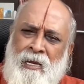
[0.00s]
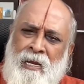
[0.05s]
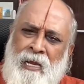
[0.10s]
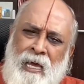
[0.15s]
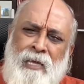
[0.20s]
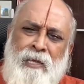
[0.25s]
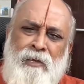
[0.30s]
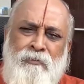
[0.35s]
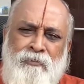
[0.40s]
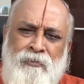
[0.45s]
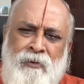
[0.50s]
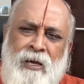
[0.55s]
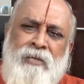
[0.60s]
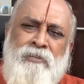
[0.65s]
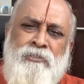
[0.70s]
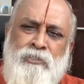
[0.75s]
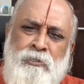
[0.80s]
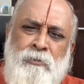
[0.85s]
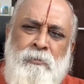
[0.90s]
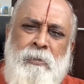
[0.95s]
Life
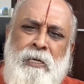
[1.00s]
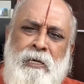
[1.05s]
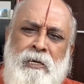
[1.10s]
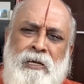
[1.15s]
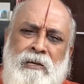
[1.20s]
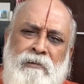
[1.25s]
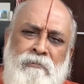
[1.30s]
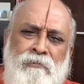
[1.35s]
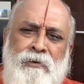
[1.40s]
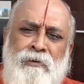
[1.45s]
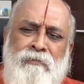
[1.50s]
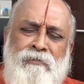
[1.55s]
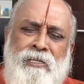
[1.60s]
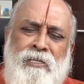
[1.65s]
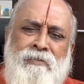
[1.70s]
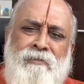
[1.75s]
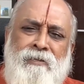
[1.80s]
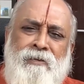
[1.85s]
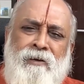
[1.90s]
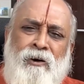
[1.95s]
has to be lived
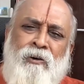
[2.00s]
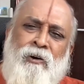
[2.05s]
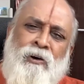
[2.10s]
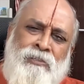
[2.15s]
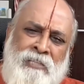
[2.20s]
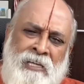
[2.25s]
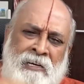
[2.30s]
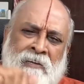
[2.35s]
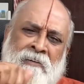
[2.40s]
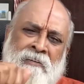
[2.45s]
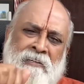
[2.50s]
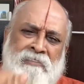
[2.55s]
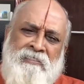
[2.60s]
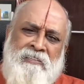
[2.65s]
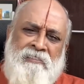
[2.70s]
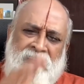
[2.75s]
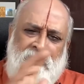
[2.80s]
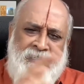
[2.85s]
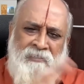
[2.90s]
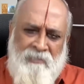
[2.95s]
with
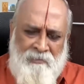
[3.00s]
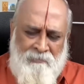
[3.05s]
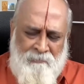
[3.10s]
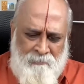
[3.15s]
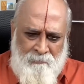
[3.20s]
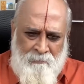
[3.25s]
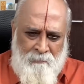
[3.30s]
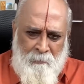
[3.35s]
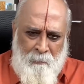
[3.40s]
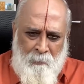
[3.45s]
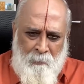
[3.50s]
authenticity.